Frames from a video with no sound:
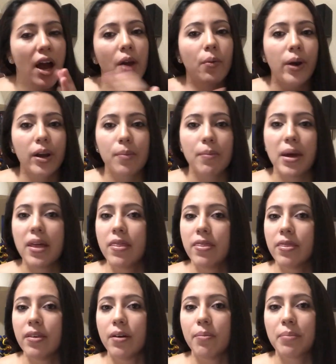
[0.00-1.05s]
I
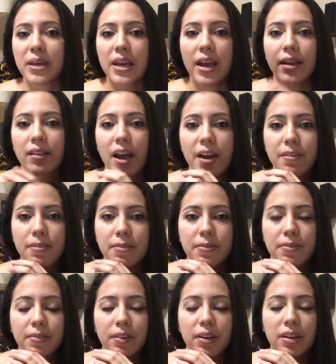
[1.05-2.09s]
recommend the PA Life.
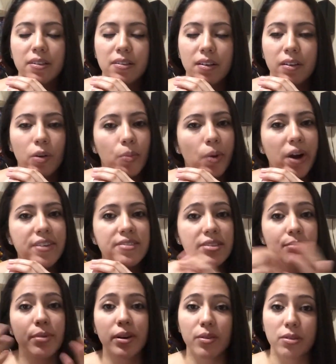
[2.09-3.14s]
It's a little
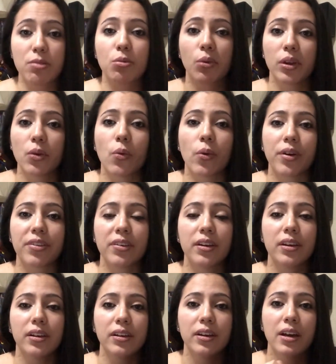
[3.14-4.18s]
pricey, but it's really worth
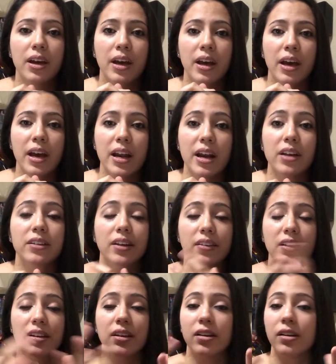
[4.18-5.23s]
it. And I
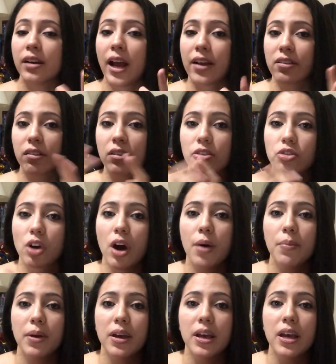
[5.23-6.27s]
thought they did an excellent
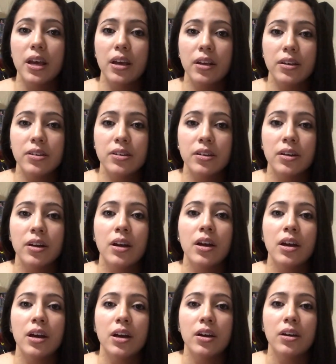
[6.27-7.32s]
job in
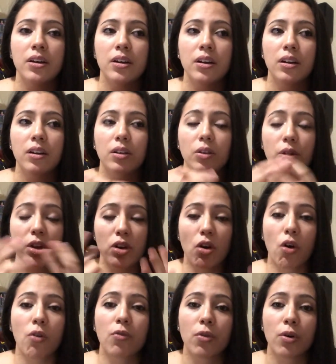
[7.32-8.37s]
looking
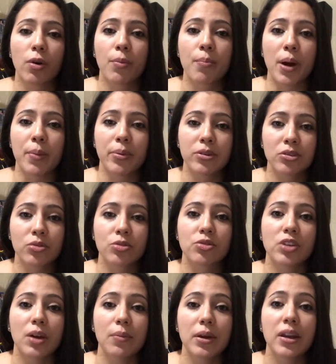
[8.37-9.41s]
over my personal
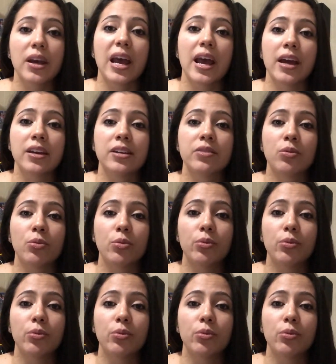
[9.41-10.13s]
statement and